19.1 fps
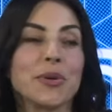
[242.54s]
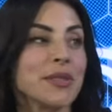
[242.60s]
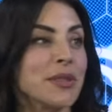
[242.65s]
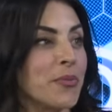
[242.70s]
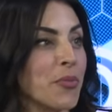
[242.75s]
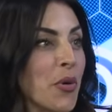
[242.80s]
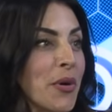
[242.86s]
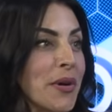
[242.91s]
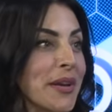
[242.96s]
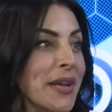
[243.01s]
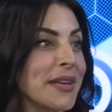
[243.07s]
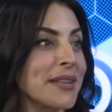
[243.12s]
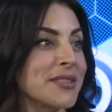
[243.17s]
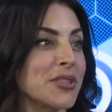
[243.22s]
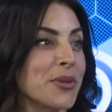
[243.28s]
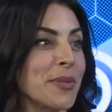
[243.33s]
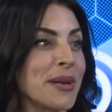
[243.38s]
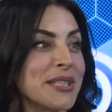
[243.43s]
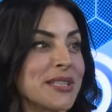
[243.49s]
in the morning
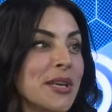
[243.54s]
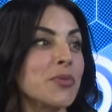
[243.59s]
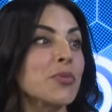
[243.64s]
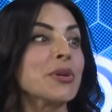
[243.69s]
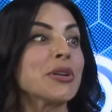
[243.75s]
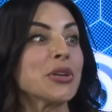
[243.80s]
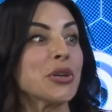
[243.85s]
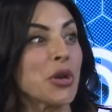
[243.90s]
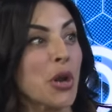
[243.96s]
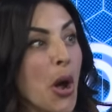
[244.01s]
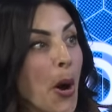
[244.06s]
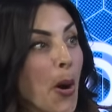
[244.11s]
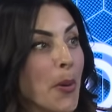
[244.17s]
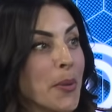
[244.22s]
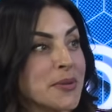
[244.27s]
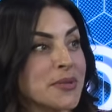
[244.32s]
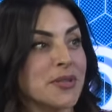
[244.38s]
so my son wouldn't know.